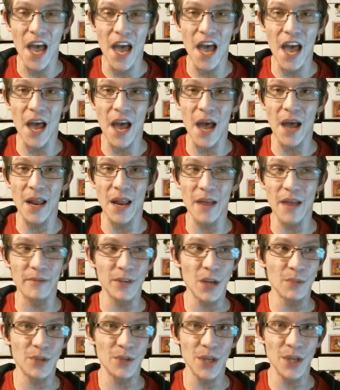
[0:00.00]
and every
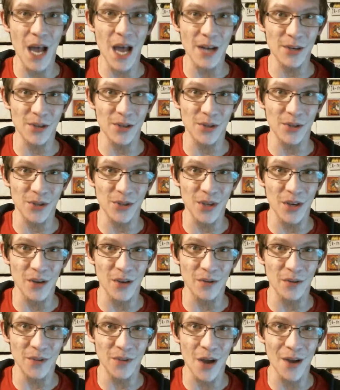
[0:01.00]
time she catches
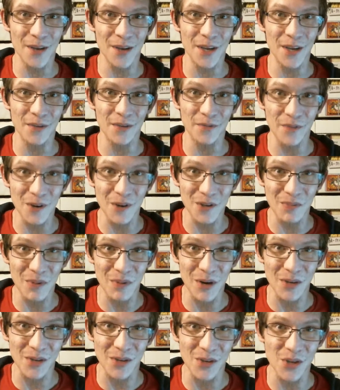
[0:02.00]
herself talking in first
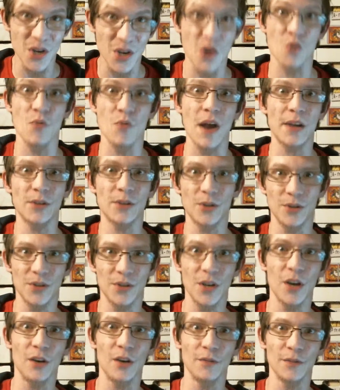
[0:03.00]
person, she corrects
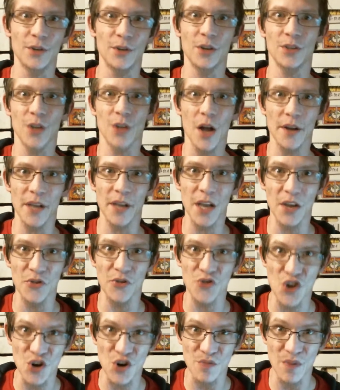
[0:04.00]
herself and starts talking in
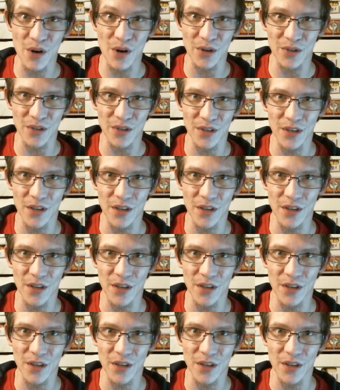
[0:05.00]
third person.